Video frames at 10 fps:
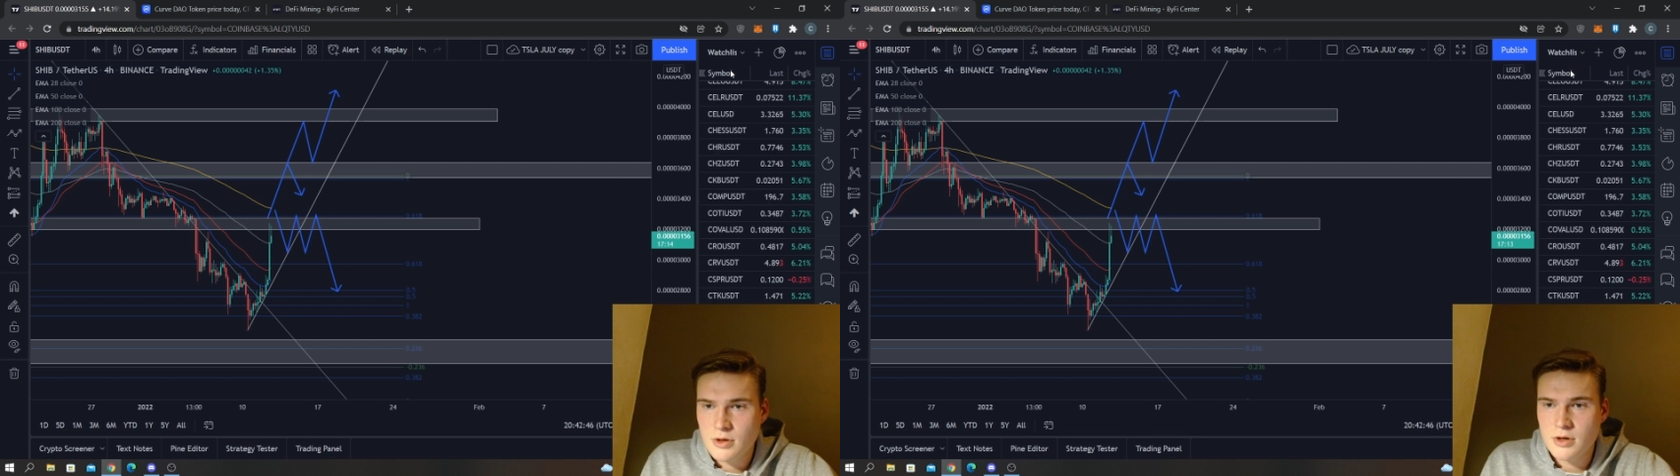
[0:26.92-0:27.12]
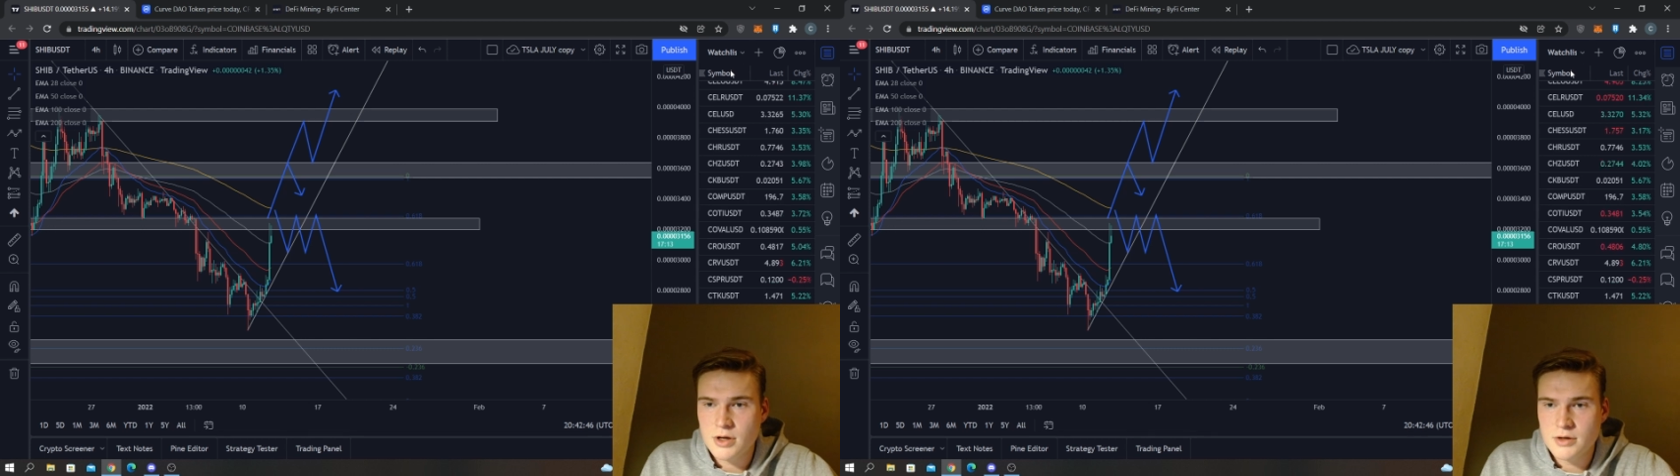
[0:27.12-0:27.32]

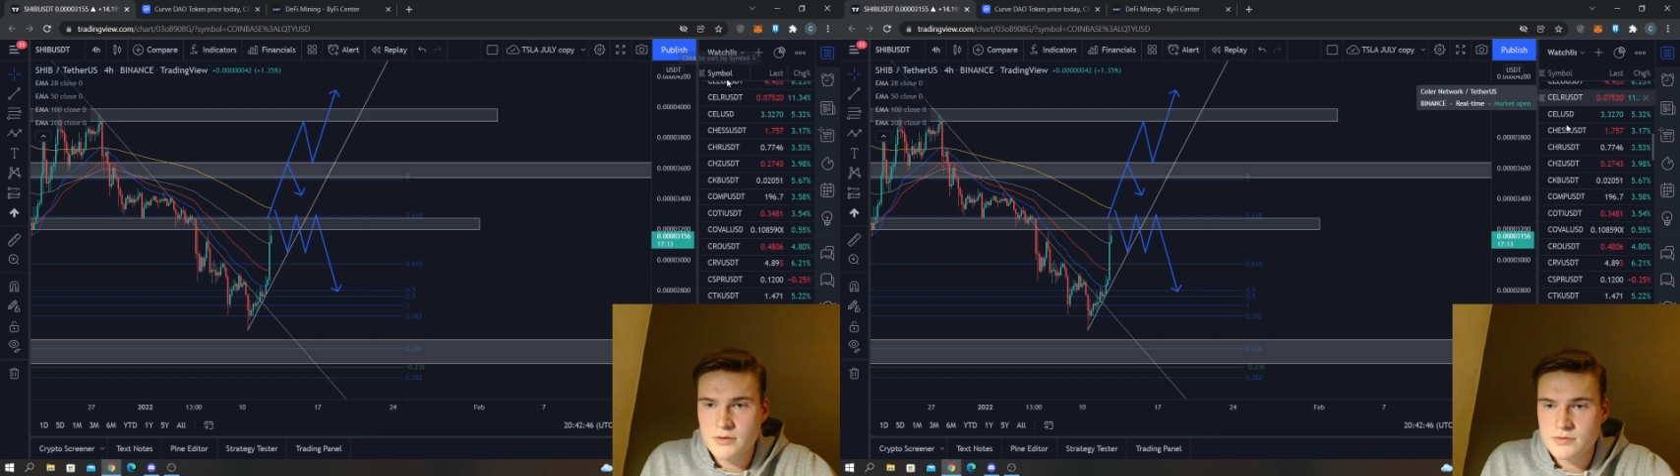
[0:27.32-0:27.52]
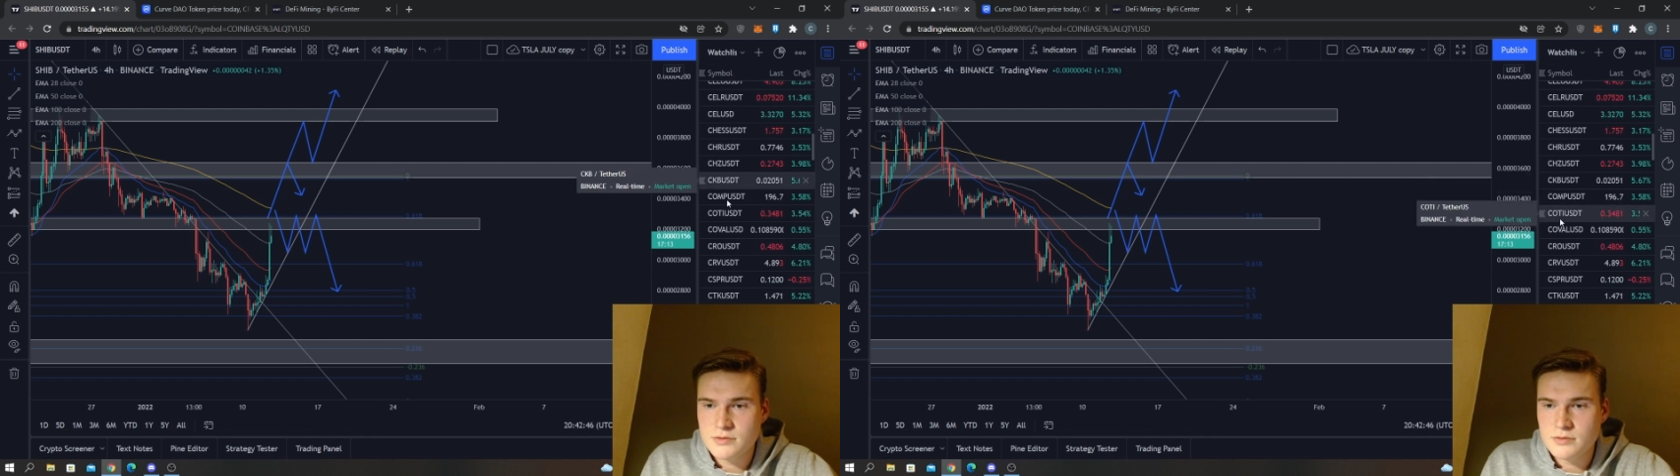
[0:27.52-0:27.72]
I
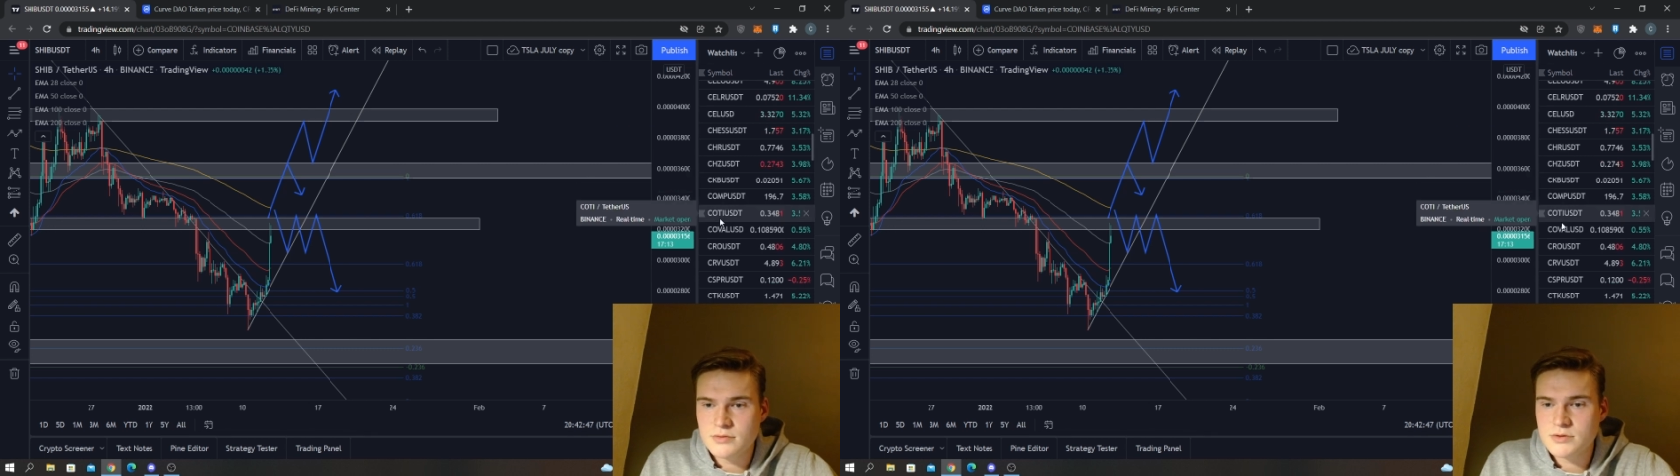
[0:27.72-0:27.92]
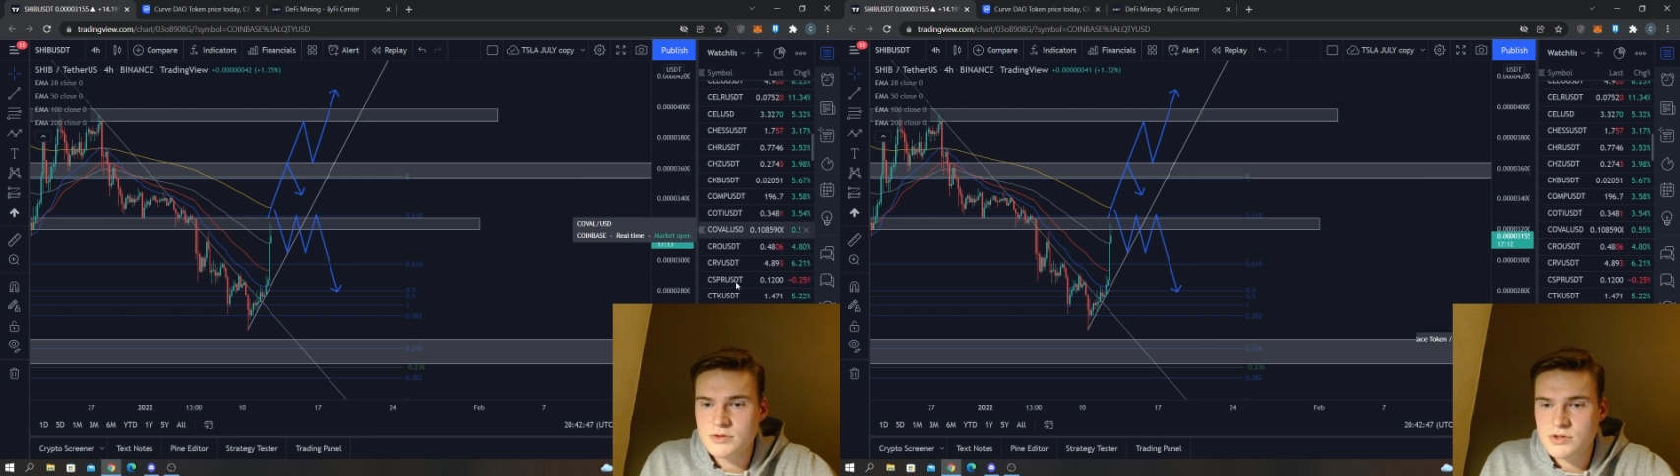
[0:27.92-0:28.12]
need to
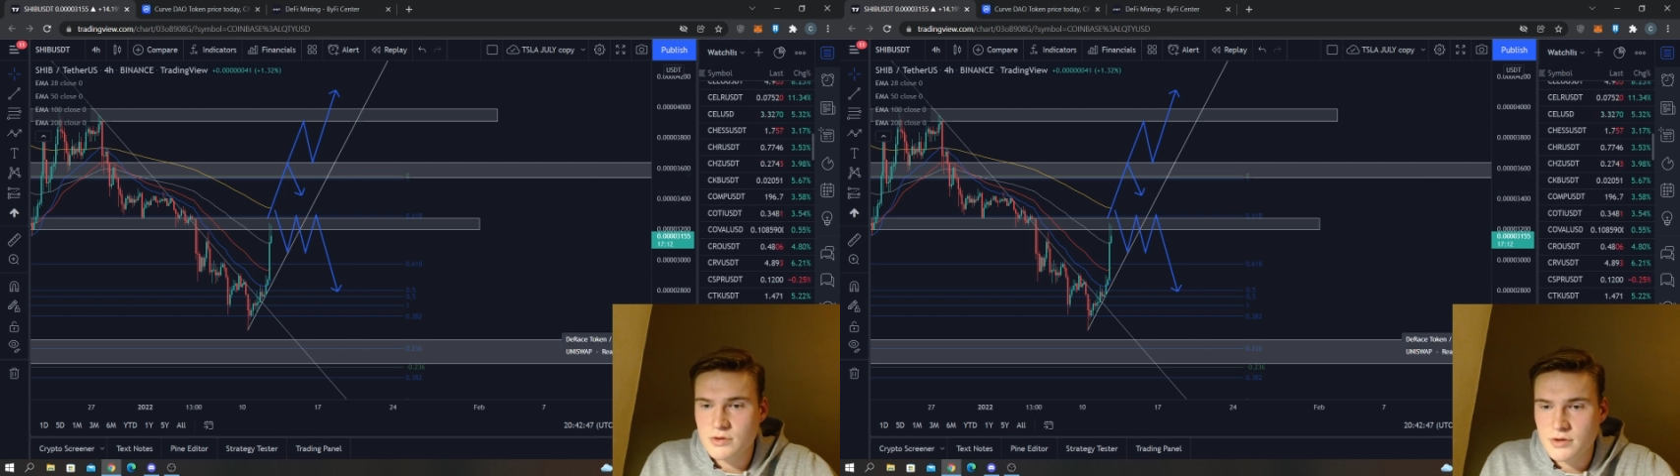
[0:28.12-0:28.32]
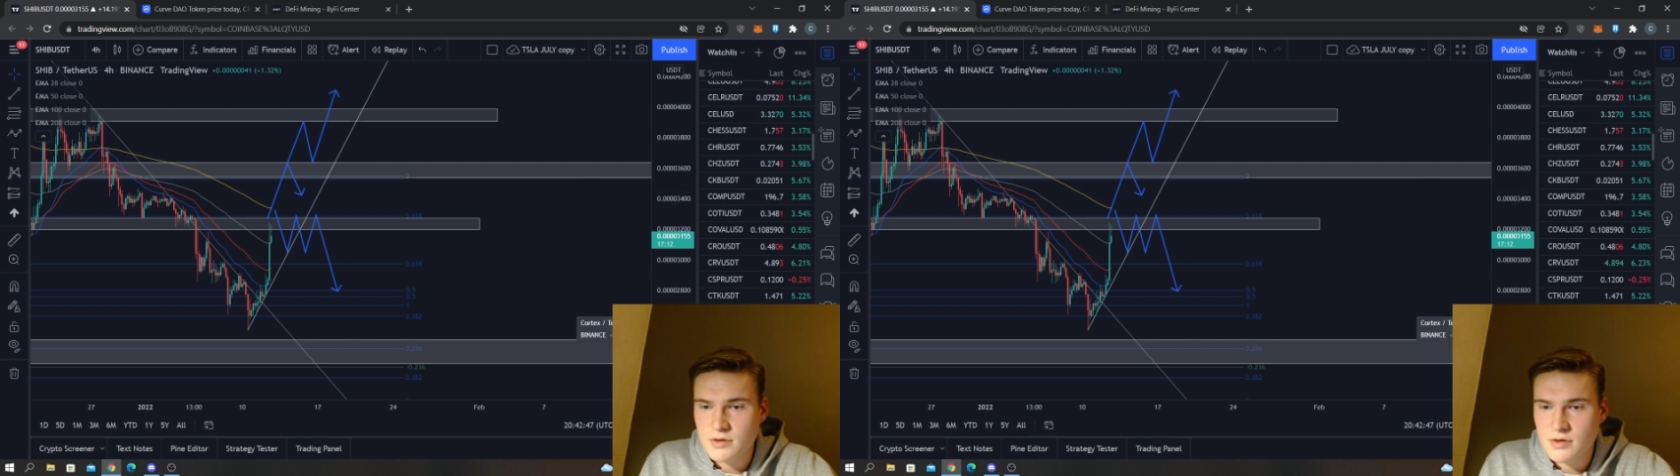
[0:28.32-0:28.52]

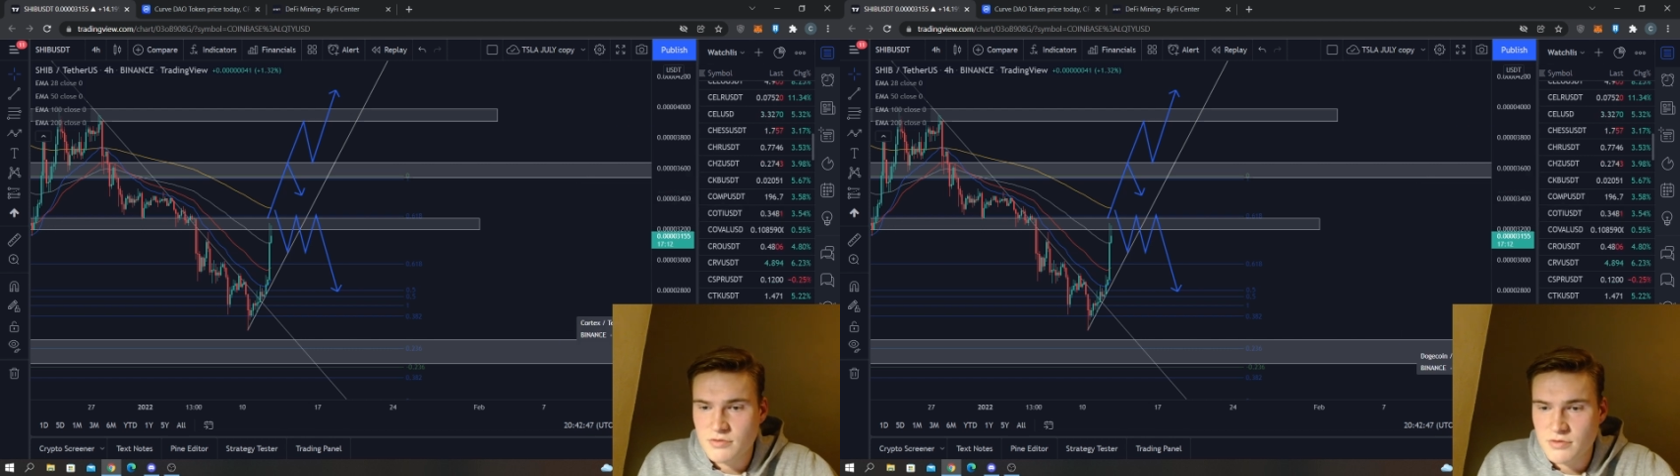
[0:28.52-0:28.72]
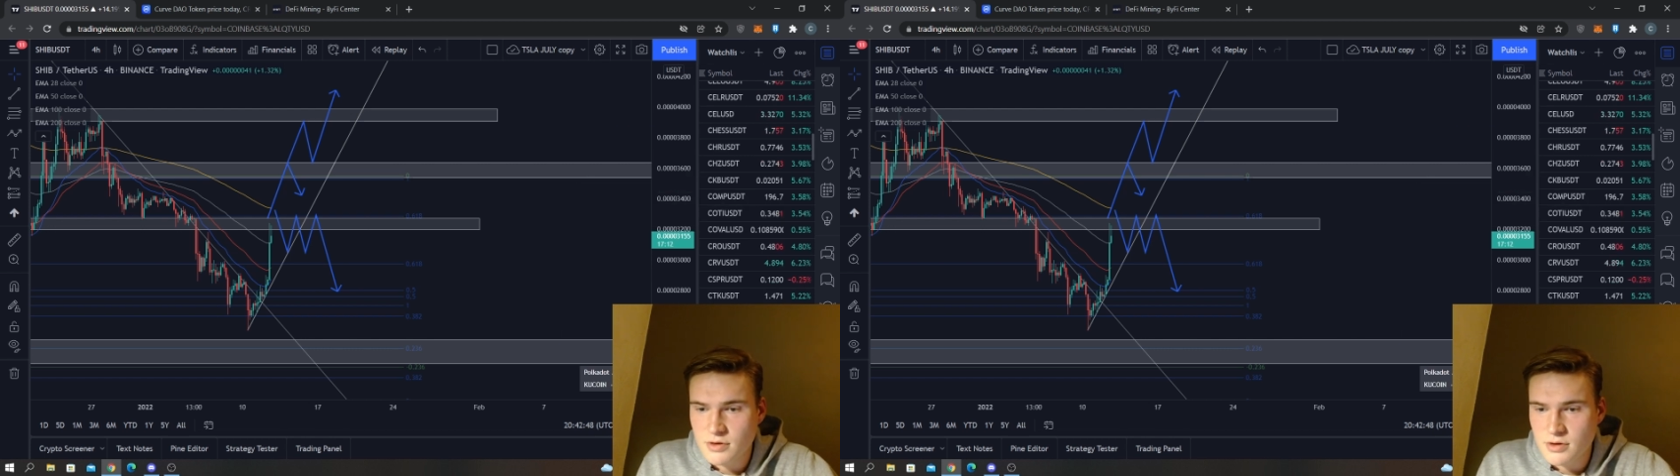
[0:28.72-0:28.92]
sort it
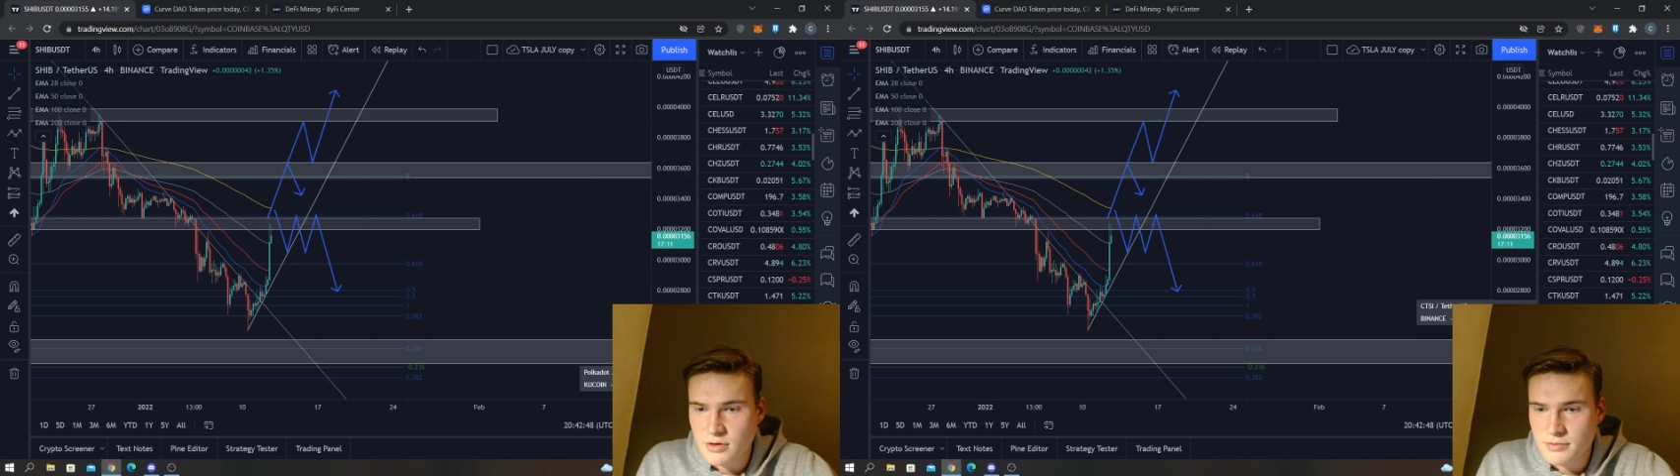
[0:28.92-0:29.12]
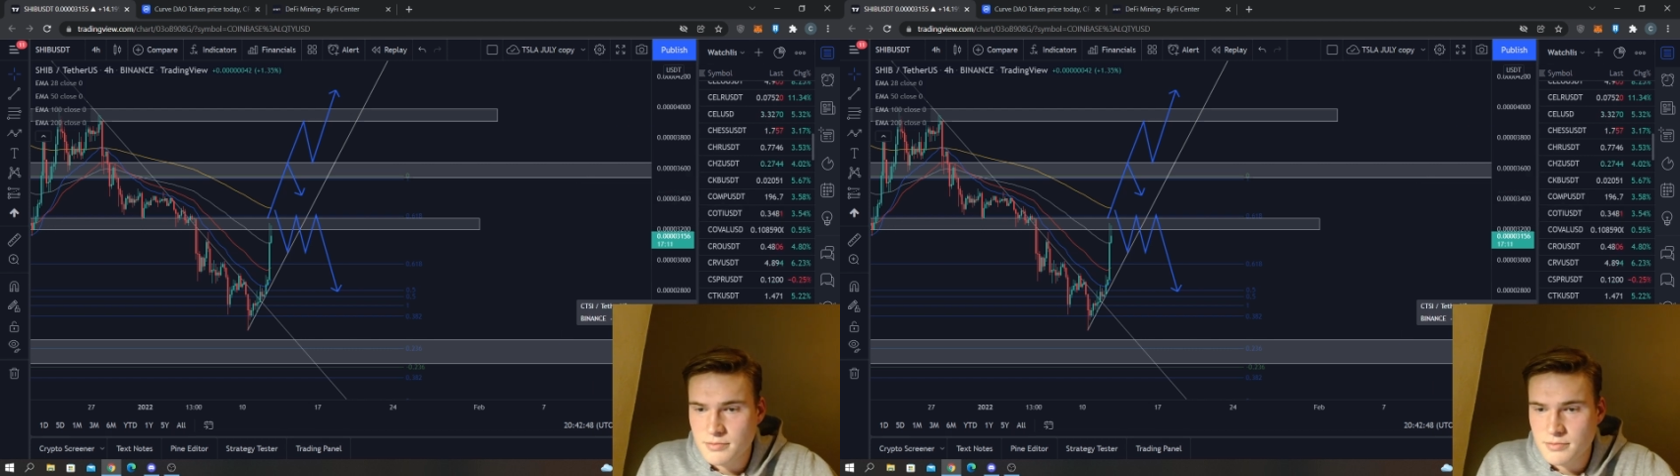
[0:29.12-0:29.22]
differently.